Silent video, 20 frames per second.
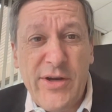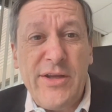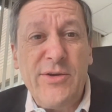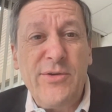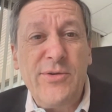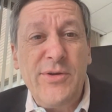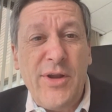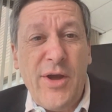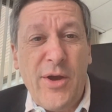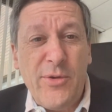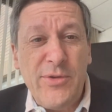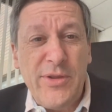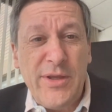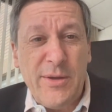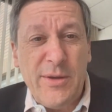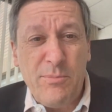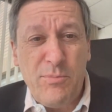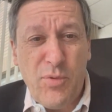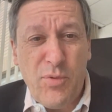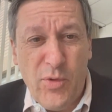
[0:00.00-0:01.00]
you know the
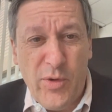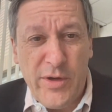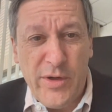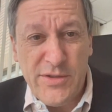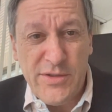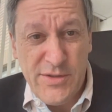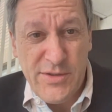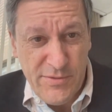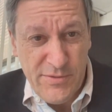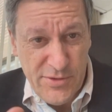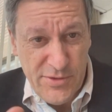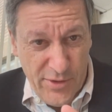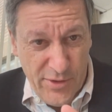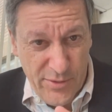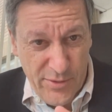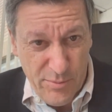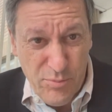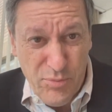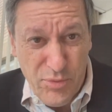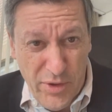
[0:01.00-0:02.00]
importance of
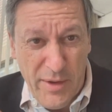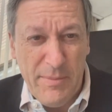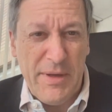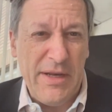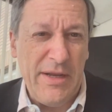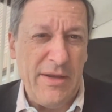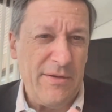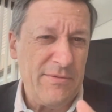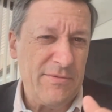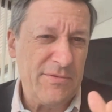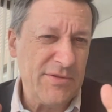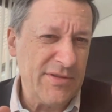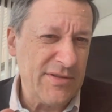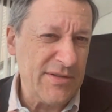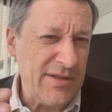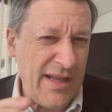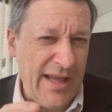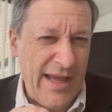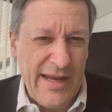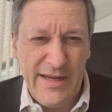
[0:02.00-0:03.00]
certain
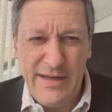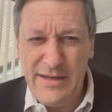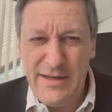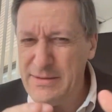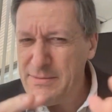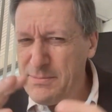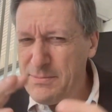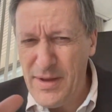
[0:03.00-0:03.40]
primitives like